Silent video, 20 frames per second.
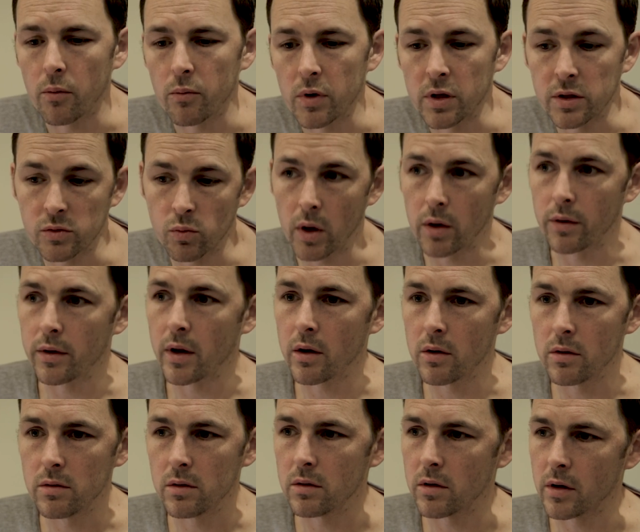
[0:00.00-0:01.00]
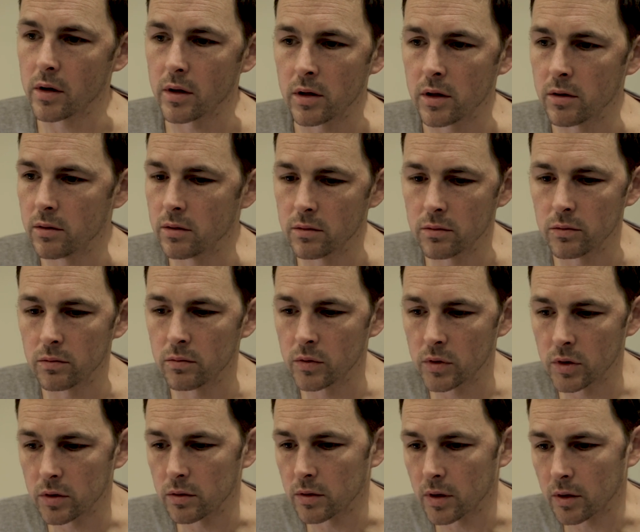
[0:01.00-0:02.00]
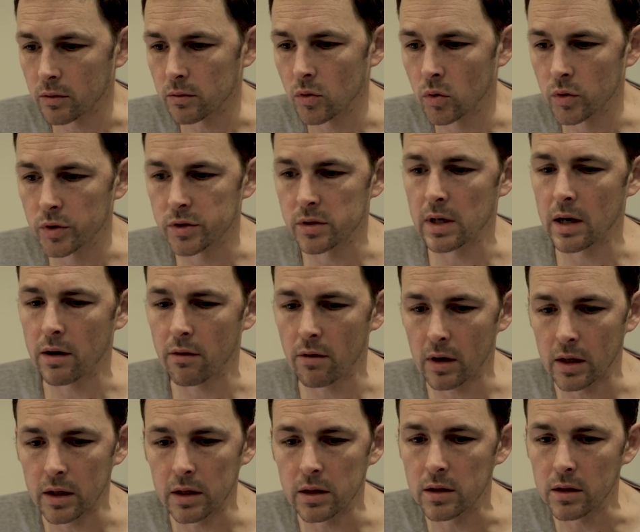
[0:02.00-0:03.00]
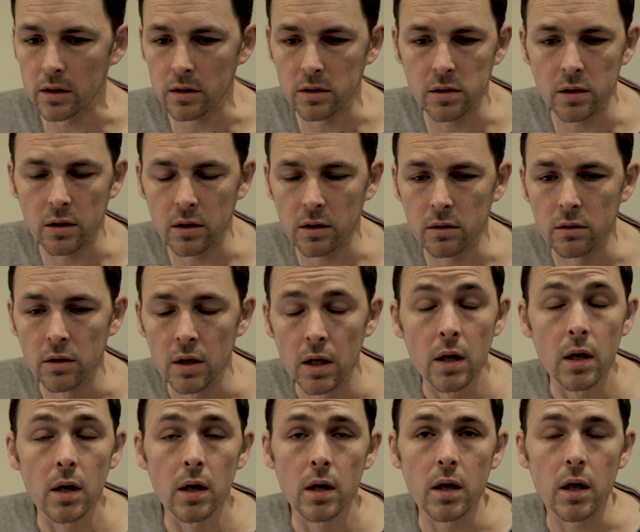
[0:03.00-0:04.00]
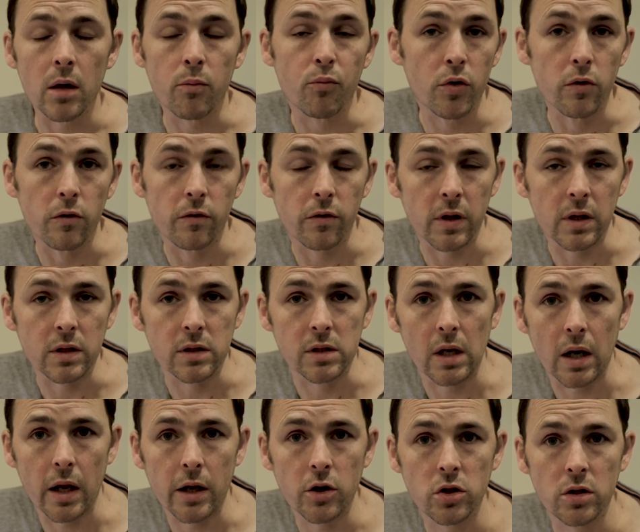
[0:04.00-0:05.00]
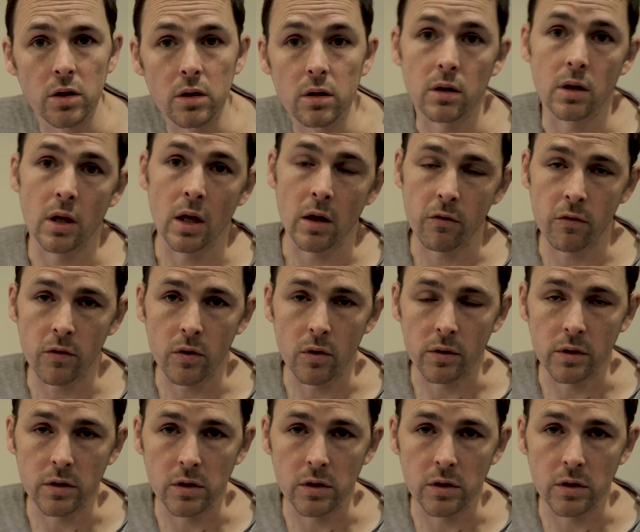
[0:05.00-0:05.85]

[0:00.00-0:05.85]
It's well known that you ordinarily need to improve the insulation if your